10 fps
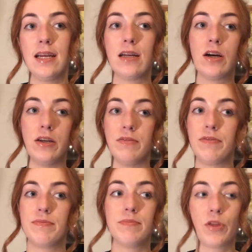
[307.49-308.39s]
kind of
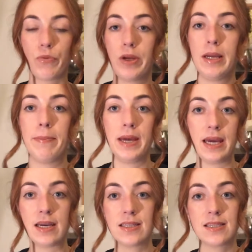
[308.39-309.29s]
3
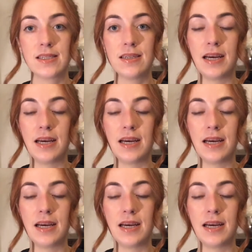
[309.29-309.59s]
picks